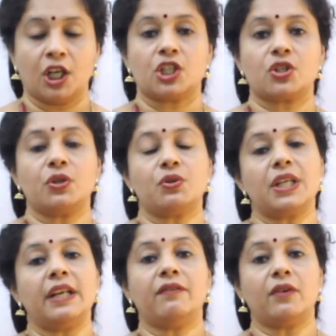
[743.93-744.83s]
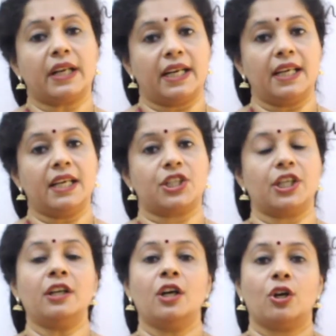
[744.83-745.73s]
So usually for
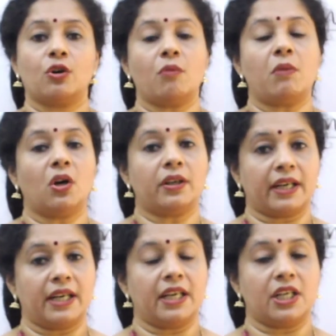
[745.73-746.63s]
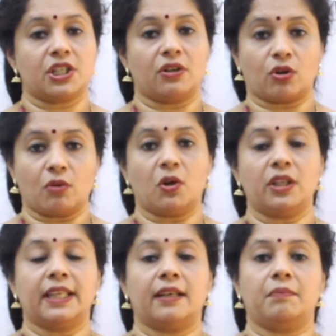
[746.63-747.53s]
radiation, cobalt radiation or cobalt
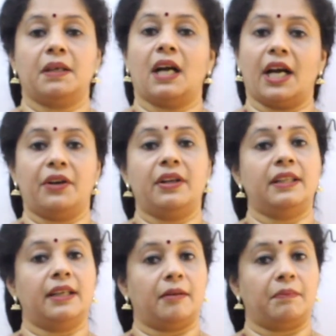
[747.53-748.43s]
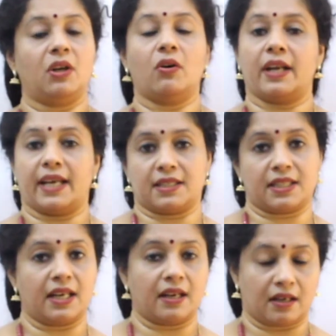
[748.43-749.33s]
therapy, iodine therapy or
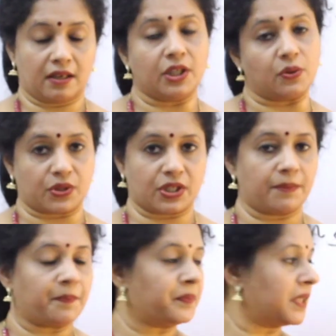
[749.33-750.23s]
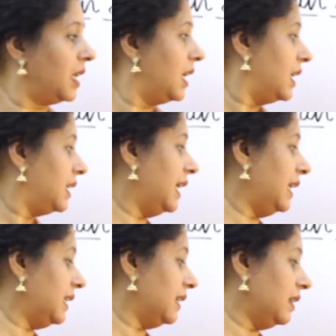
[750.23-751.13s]
X-ray are used.
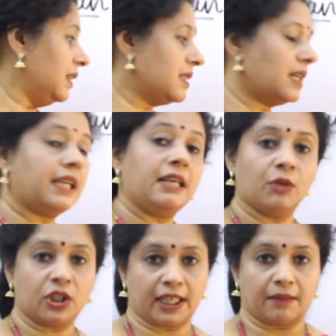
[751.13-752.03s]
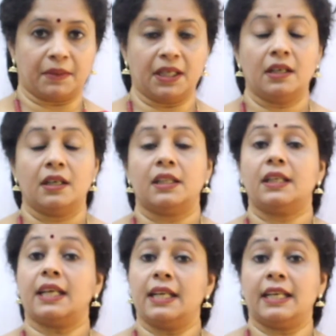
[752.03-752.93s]
Then third is the chemotherapy.
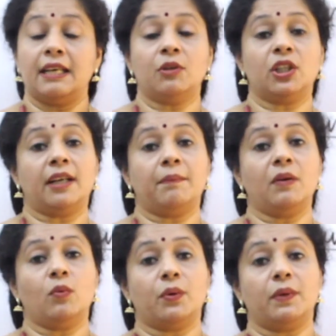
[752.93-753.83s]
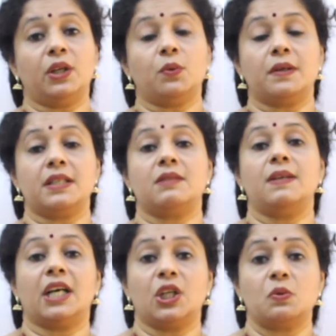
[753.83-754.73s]
In chemotherapy, what we do is
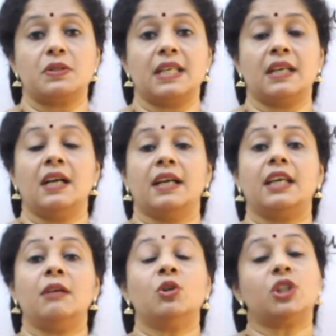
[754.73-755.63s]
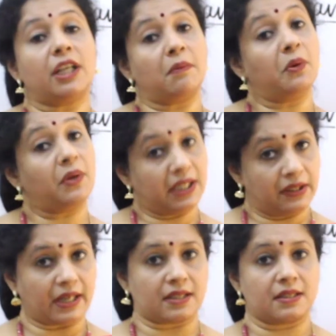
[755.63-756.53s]
we are using chemotherapeutic
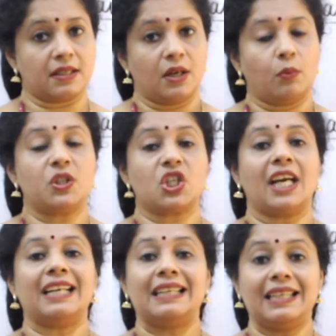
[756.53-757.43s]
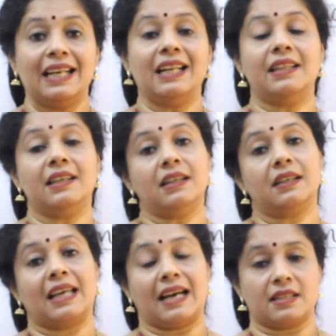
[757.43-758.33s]
drugs which can kill the
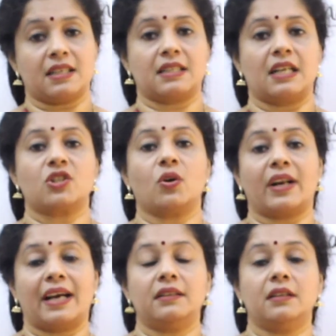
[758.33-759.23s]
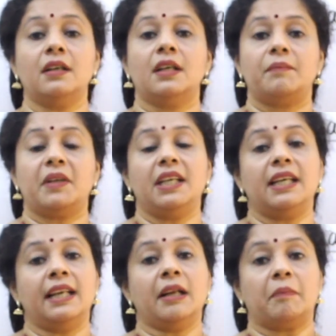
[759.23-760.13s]
cancer cells, or rather the
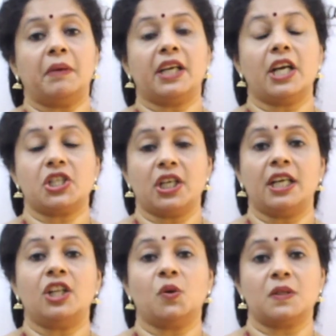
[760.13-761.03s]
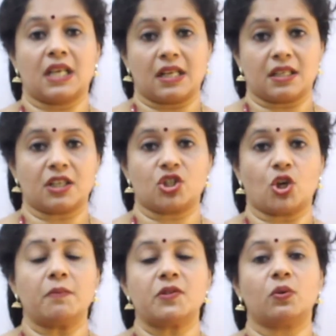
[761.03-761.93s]
DNA replication in those cells are
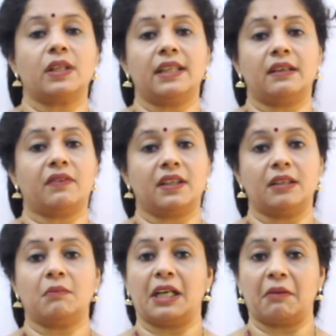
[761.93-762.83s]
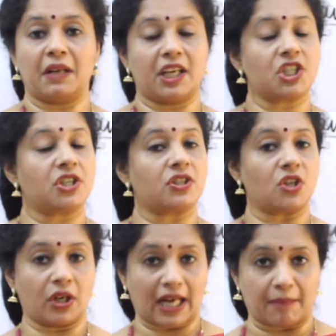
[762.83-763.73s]
stopped so that the further multiplication is
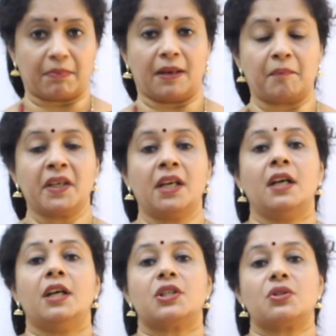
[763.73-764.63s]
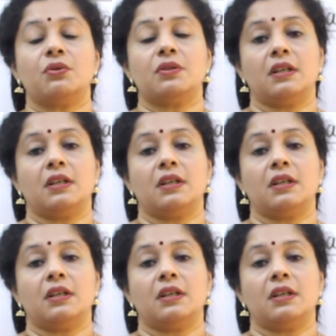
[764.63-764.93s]
not happening. So